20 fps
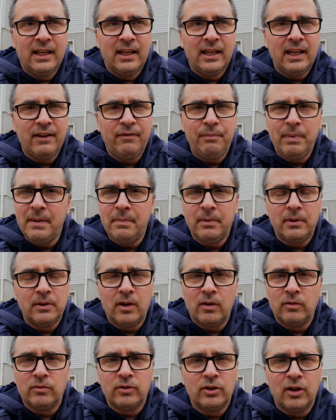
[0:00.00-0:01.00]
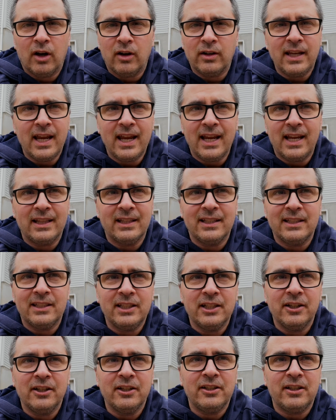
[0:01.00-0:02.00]
if people don't start taking this
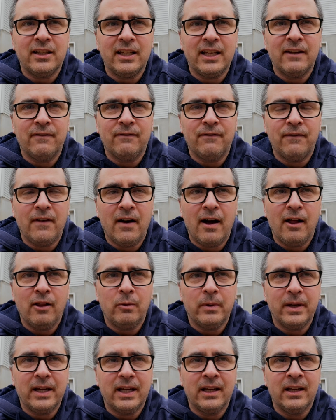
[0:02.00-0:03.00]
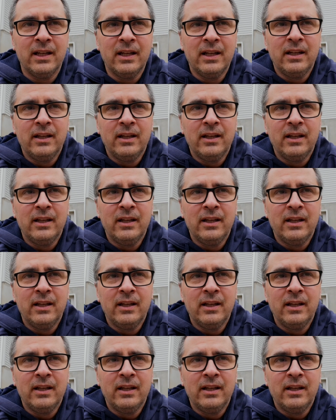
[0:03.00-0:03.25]
seriously and following